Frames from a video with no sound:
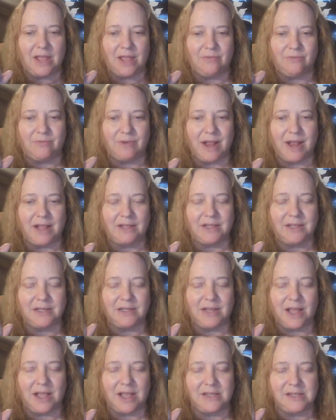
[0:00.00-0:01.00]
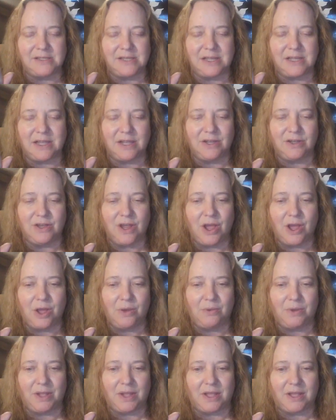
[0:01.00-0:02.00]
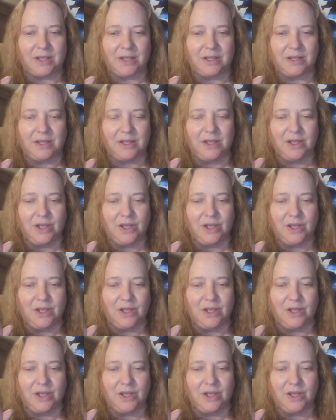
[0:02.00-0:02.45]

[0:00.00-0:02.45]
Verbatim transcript: and recognizing and knowing